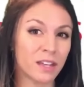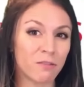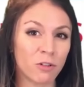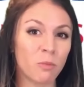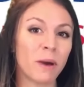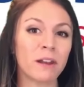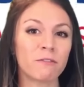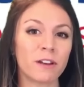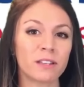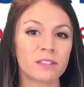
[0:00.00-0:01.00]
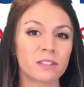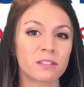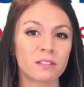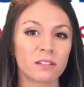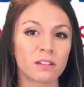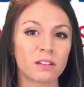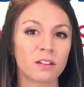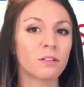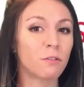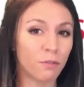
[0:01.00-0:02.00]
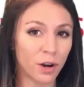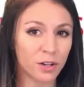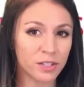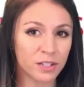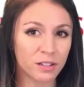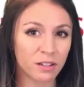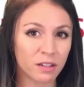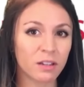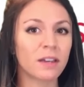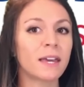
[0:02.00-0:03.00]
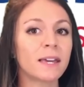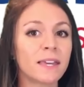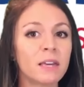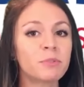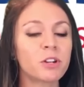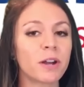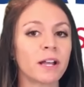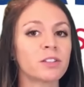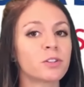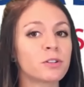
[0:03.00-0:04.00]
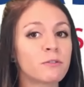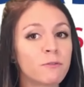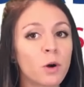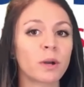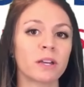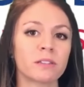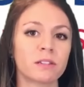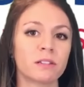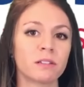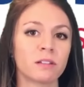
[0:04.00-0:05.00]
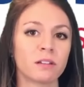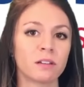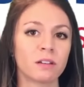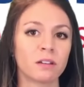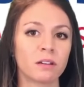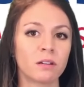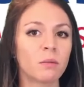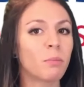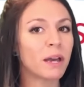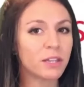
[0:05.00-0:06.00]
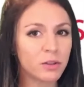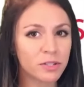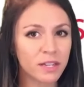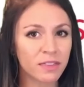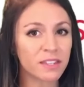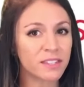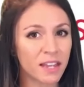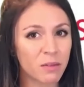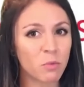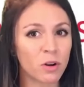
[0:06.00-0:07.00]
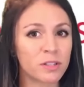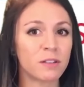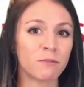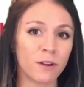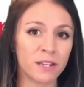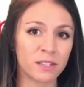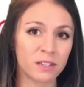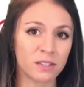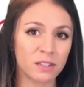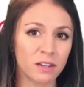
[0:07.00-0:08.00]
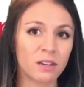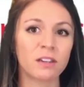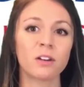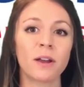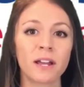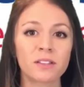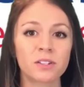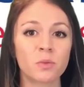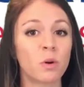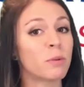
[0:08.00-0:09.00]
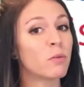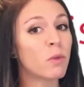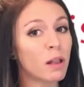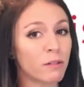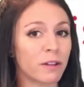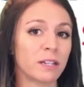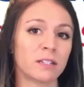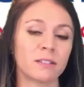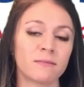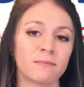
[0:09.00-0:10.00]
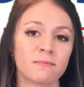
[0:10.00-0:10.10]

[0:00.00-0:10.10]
several benefits. First, it keeps your answers focused. By using the same words and phrases, your answer will be relevant.